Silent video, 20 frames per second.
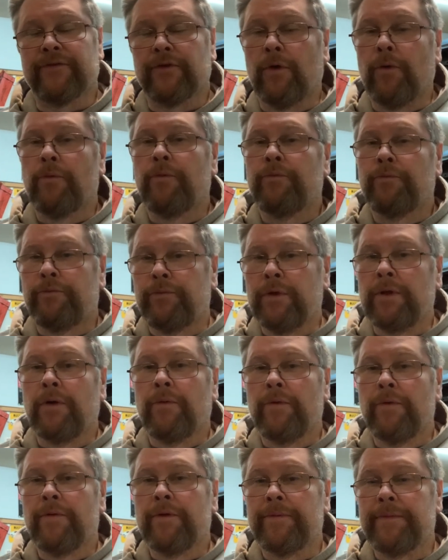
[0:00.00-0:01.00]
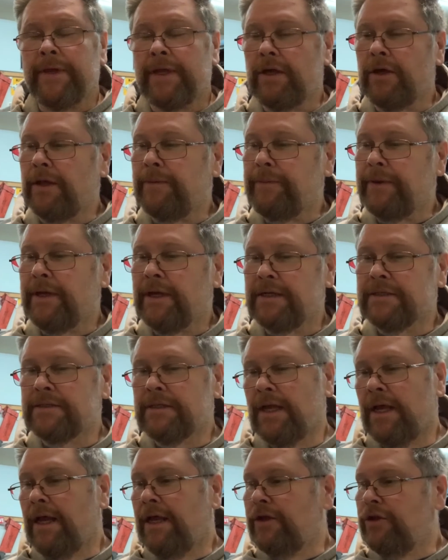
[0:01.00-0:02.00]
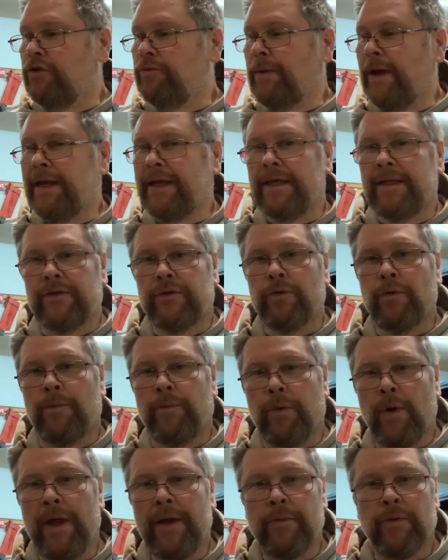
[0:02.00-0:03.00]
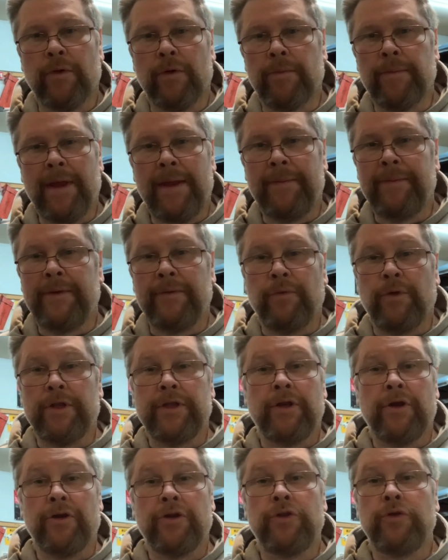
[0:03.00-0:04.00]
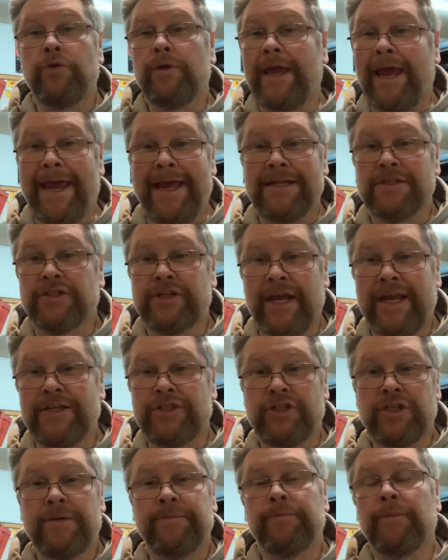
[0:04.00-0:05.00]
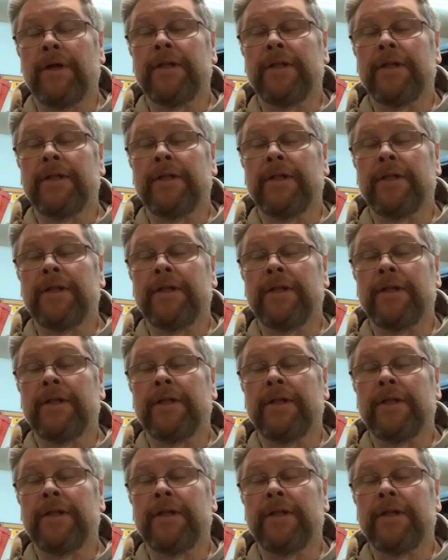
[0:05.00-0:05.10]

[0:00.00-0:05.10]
So, you know, we want to be good because you might get to a point where maybe 1 year you can't change it,